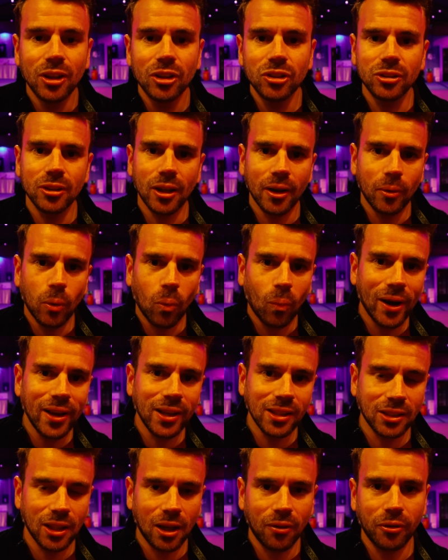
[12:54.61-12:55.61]
So weigh
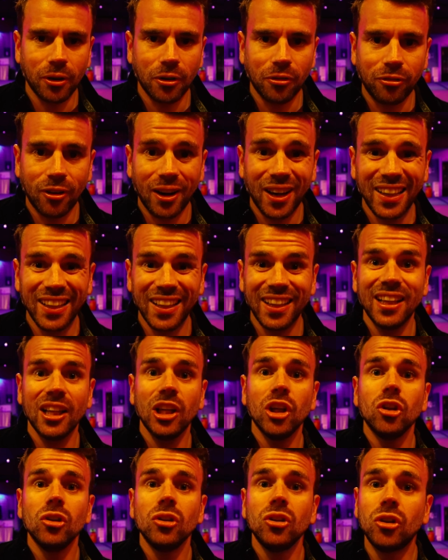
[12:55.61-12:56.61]
yourself on a Friday,
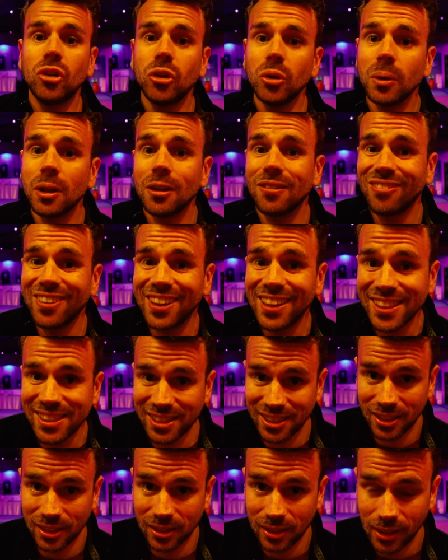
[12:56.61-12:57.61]
do it
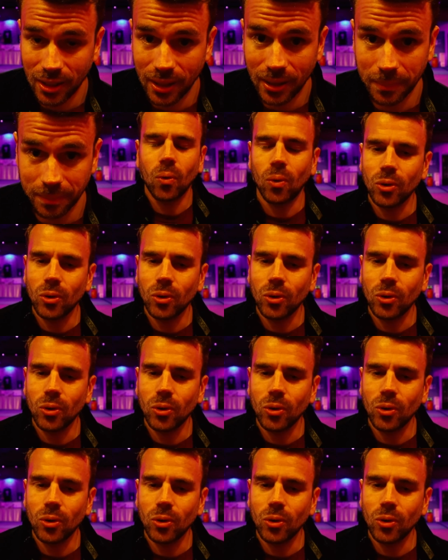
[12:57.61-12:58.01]
religiously.